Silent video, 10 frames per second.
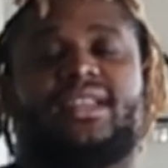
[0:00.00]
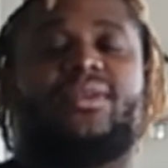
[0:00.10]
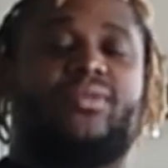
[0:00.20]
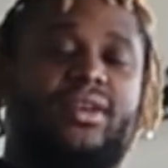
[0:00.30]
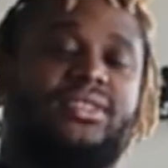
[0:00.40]

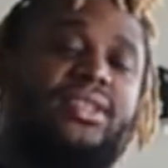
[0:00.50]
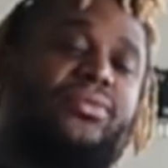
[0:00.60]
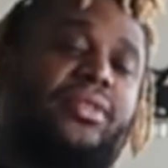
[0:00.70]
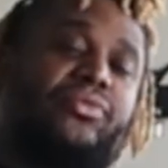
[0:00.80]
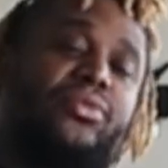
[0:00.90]
like when I was
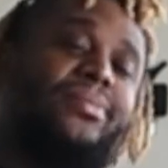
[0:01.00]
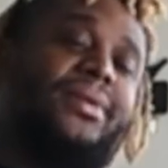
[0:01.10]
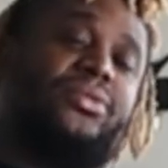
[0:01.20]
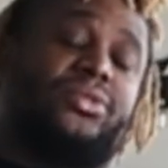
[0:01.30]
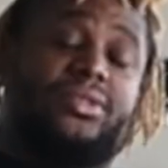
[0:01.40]
sick with the flu,
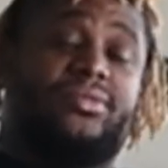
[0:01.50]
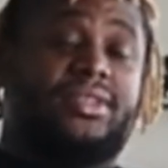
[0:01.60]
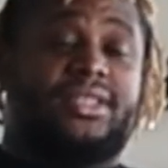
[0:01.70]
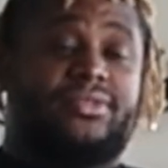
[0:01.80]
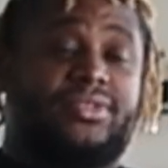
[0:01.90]
but it was still
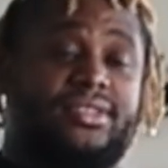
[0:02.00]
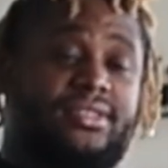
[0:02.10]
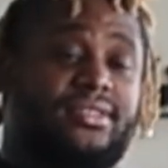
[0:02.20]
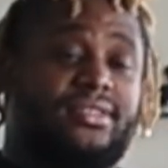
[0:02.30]
good as fuck.